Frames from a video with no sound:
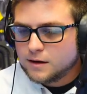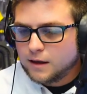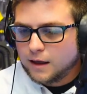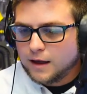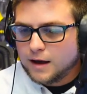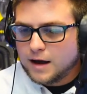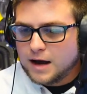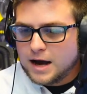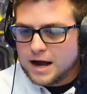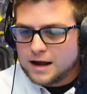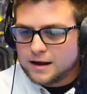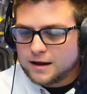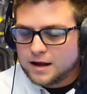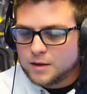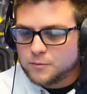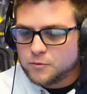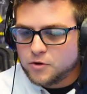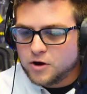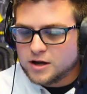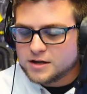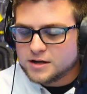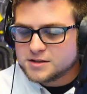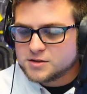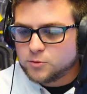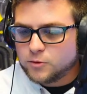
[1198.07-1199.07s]
Ah, come
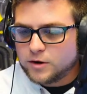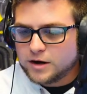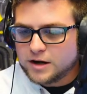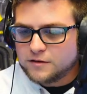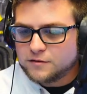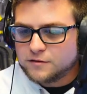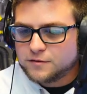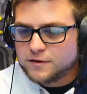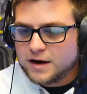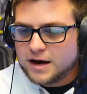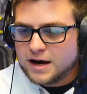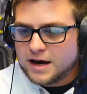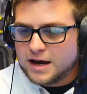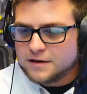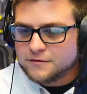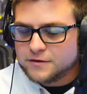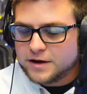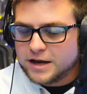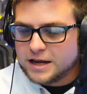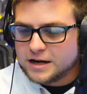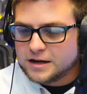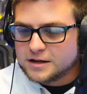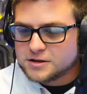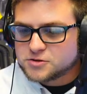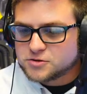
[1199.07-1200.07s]
on, 25. I
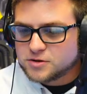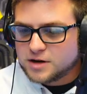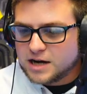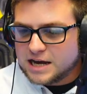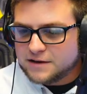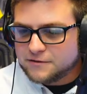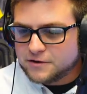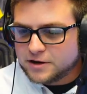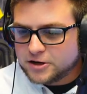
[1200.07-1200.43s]
had a drive.